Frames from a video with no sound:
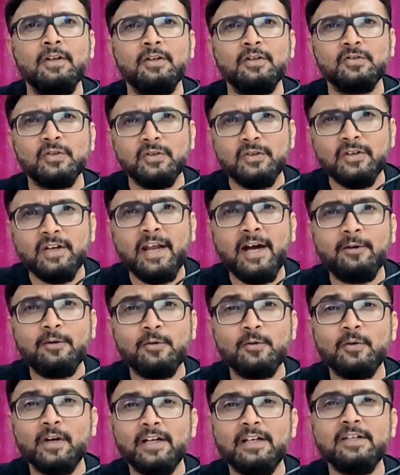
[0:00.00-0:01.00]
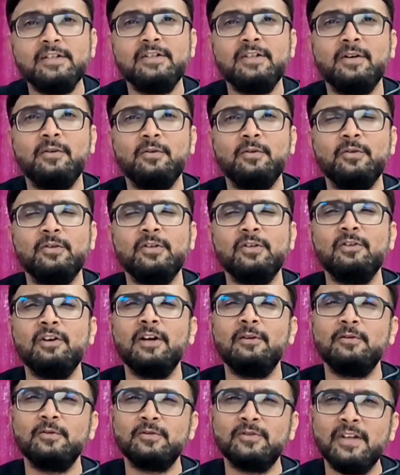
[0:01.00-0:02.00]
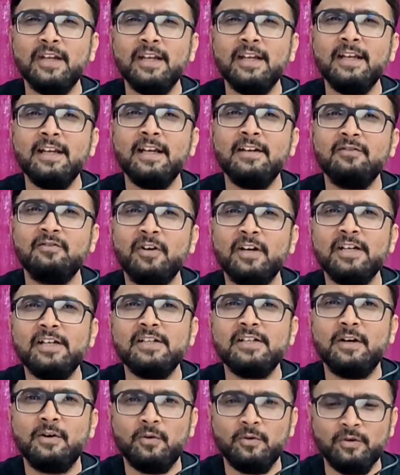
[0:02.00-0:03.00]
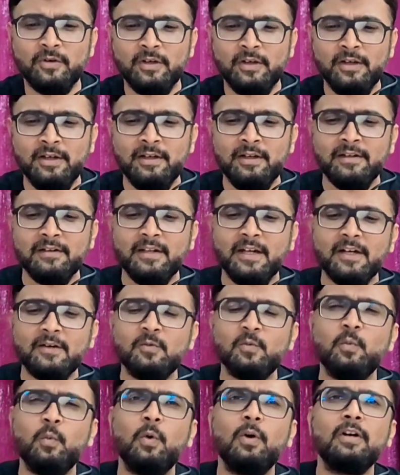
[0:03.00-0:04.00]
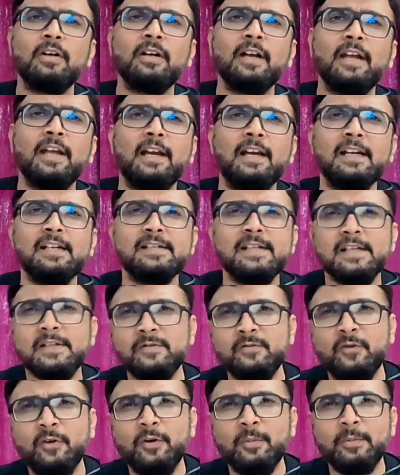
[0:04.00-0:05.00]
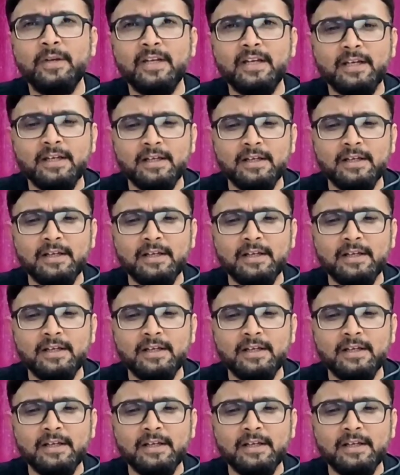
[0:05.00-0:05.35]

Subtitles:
So you'll have to write it down. You'll have to think and write down that what English is for me,